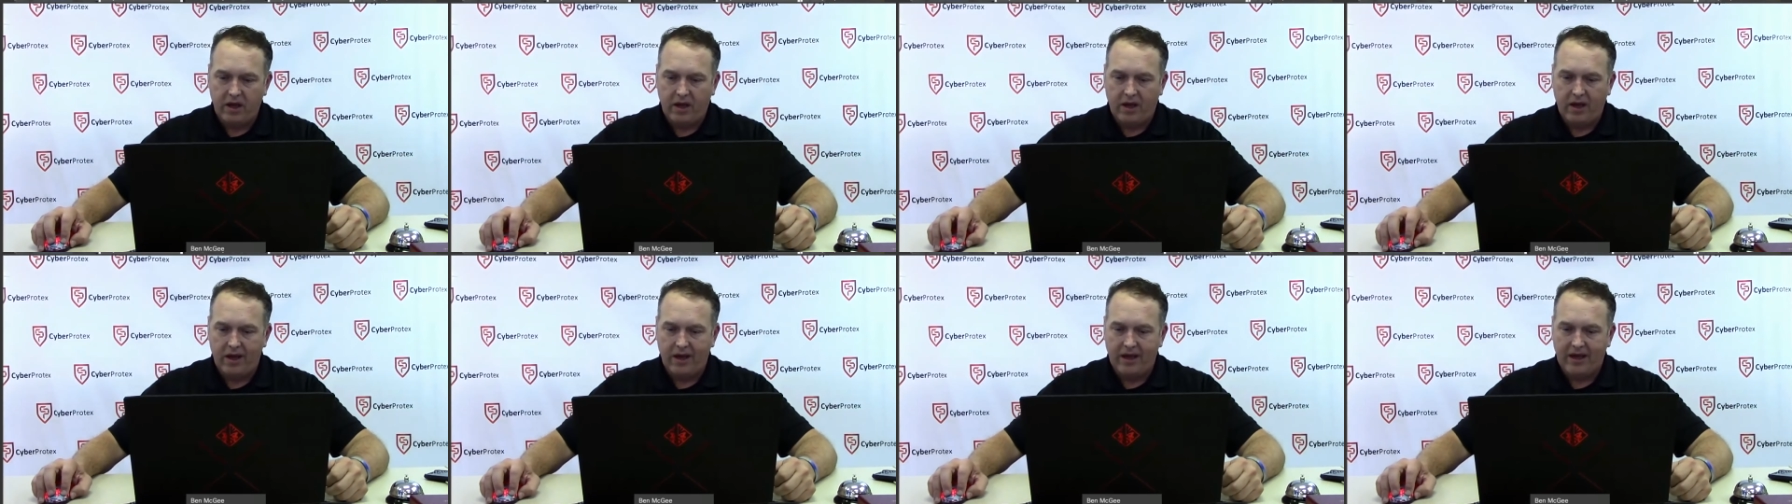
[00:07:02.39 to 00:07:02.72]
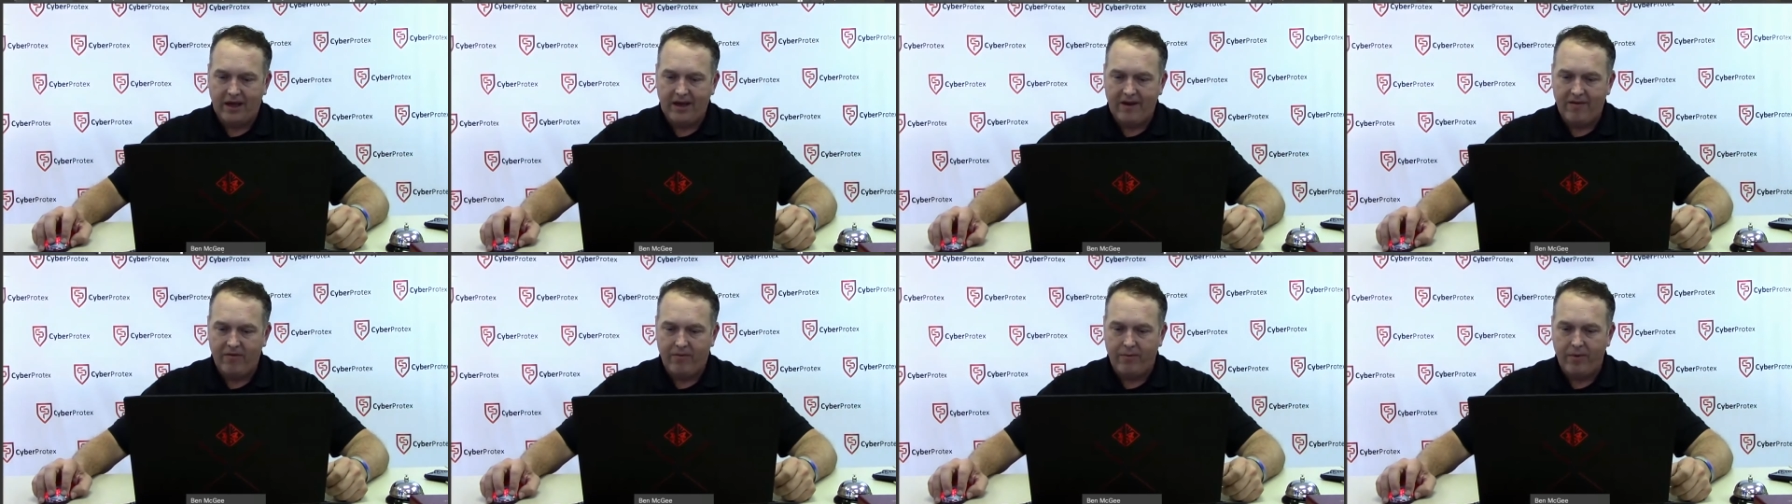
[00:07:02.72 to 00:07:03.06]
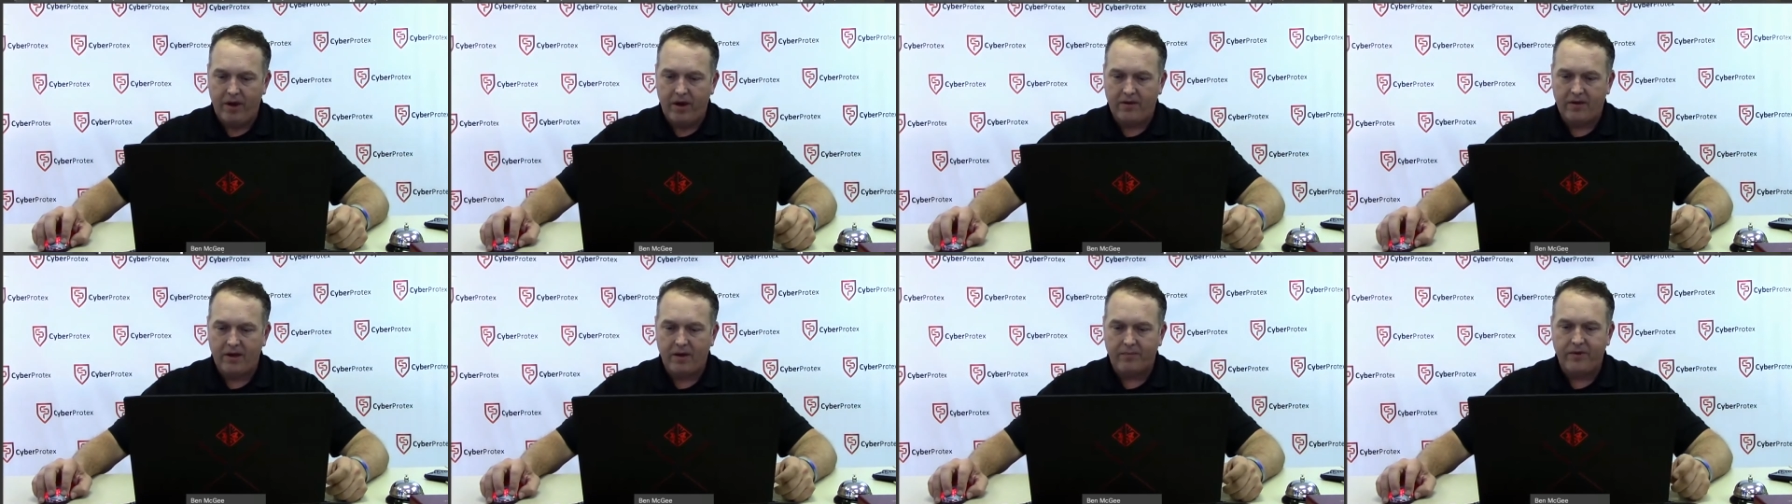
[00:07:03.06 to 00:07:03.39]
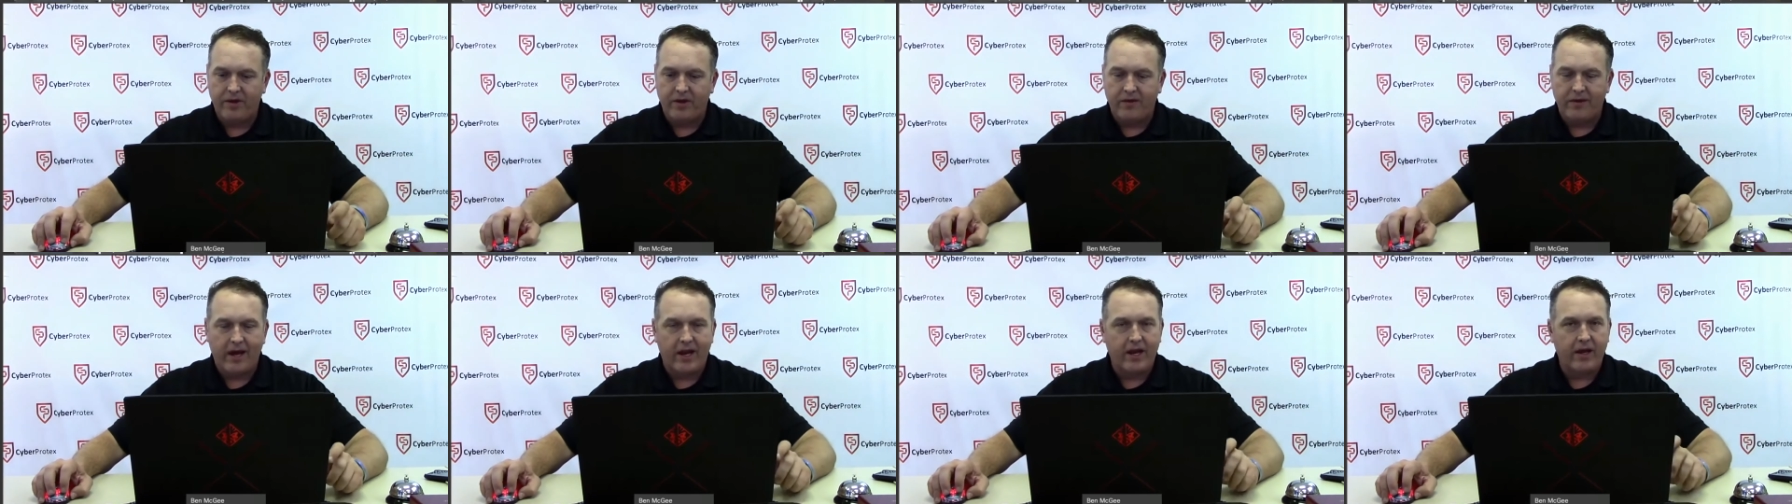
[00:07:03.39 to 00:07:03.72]
and it gives me something
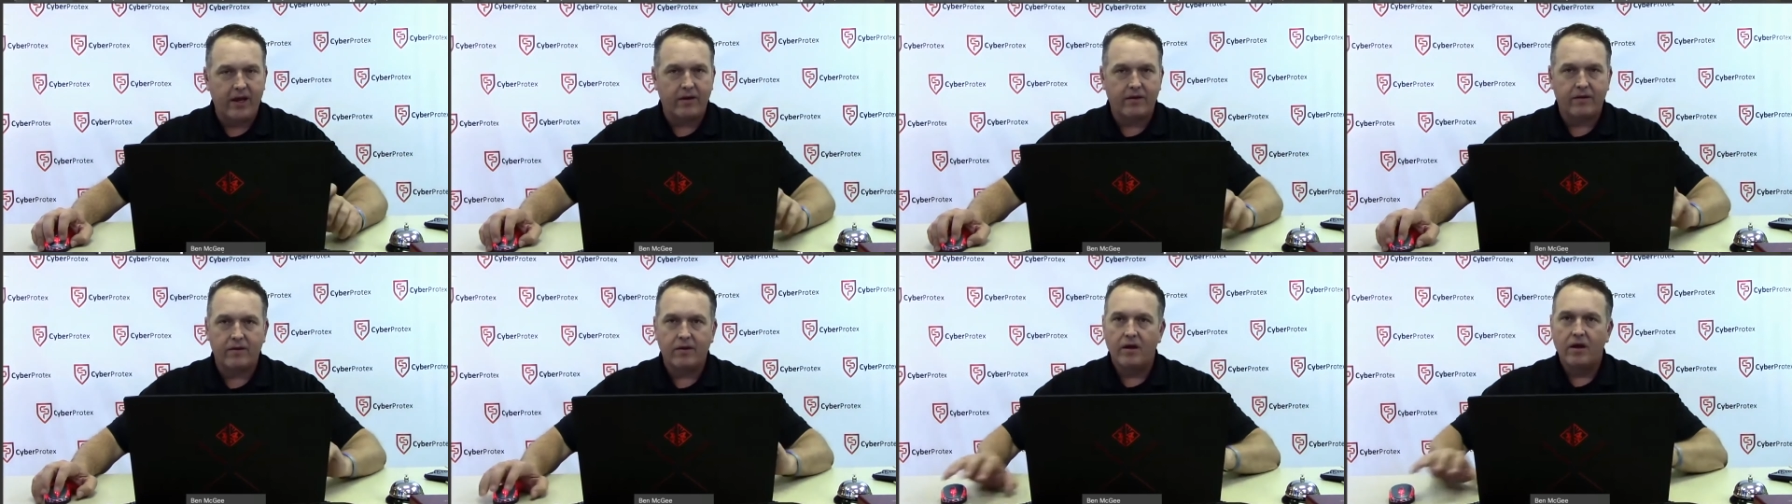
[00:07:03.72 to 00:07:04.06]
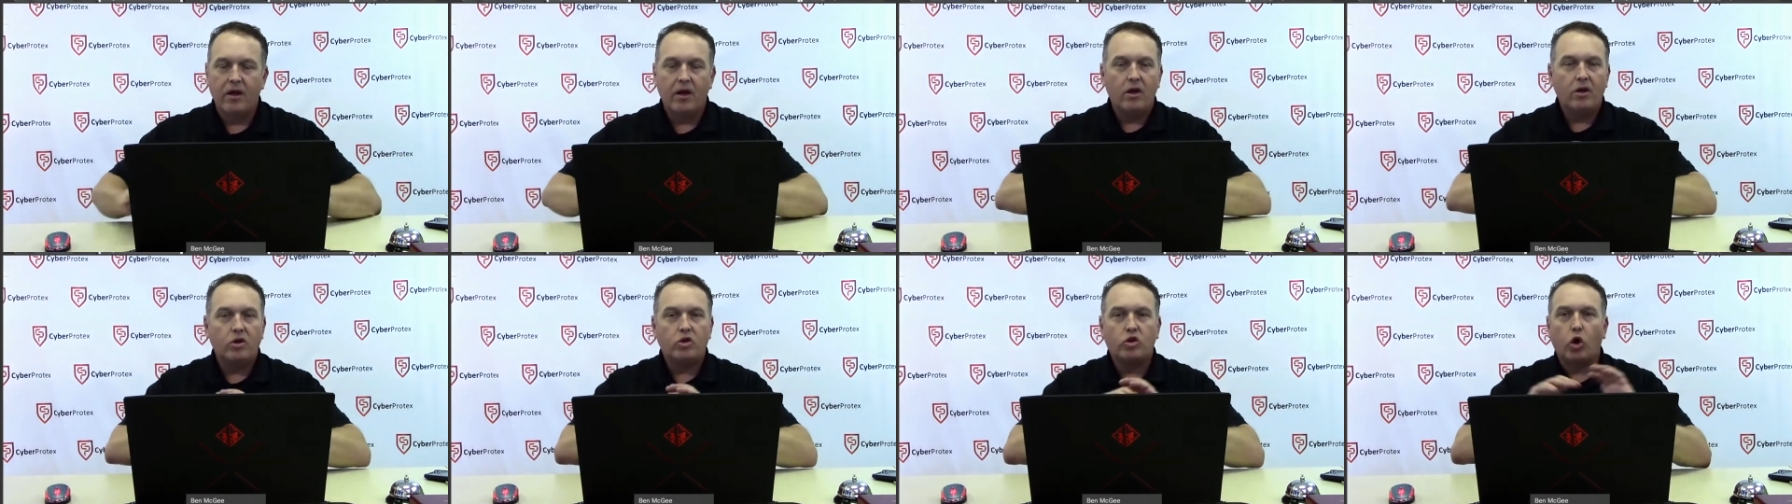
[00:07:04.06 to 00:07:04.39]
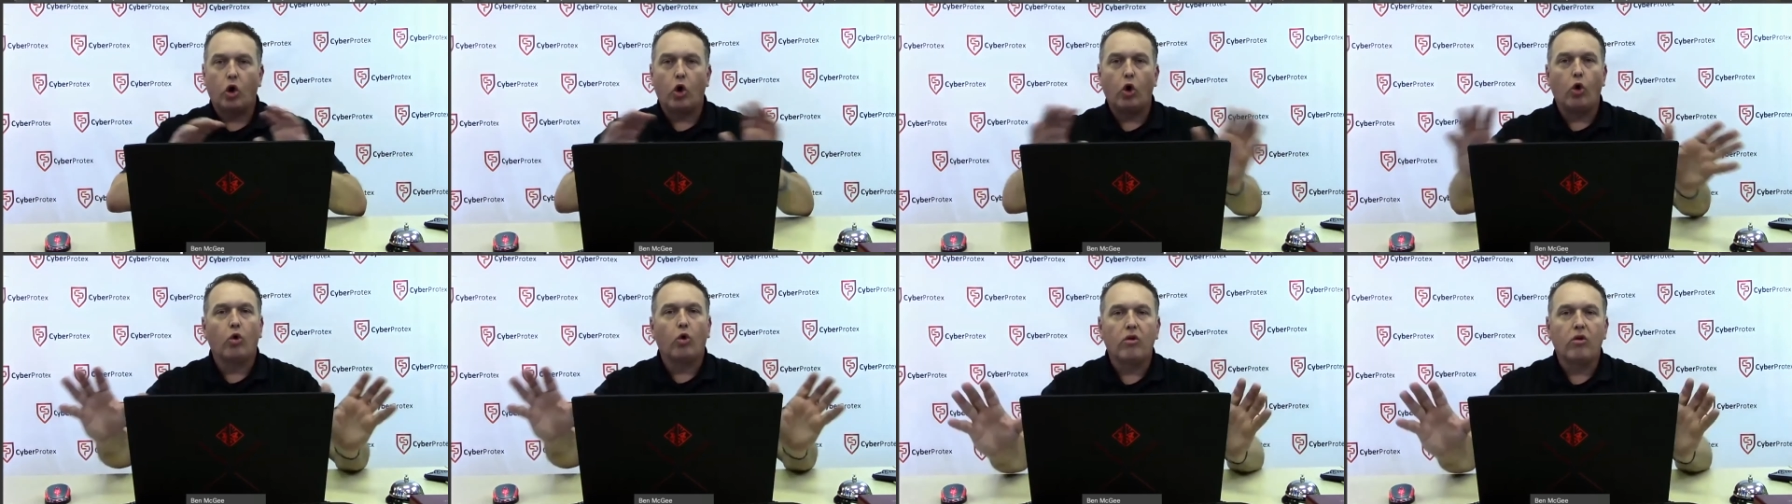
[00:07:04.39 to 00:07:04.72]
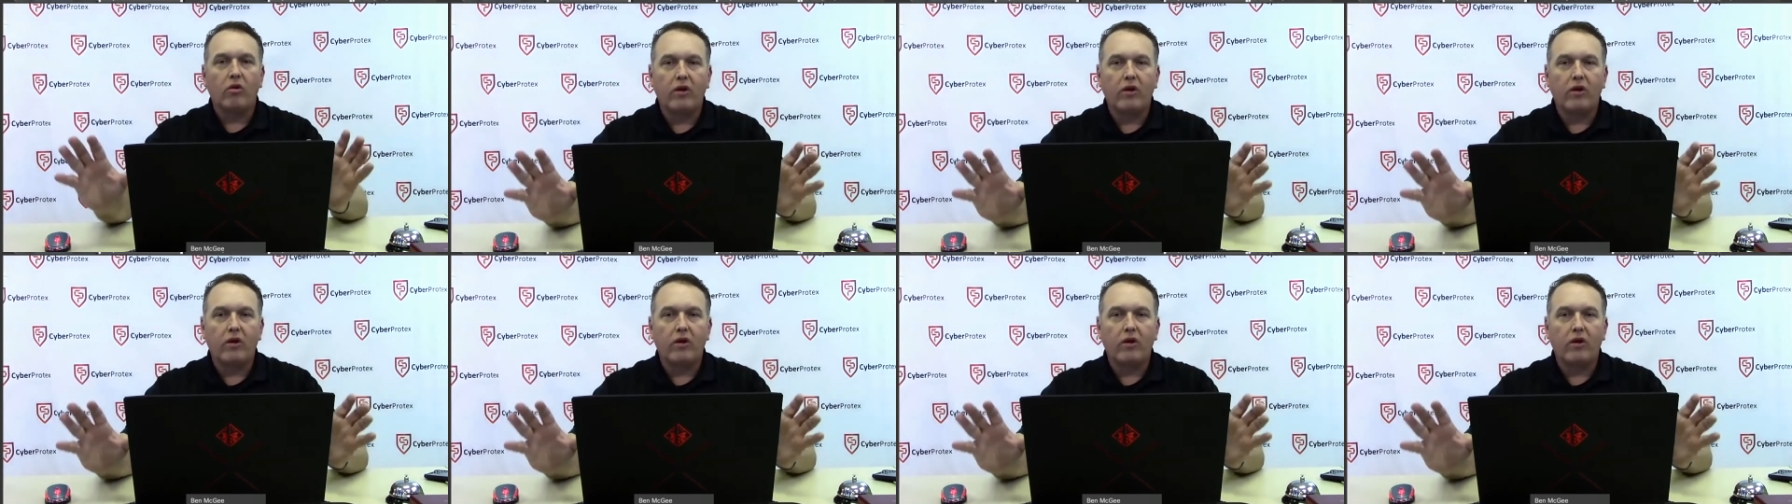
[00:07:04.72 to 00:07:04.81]
that is totally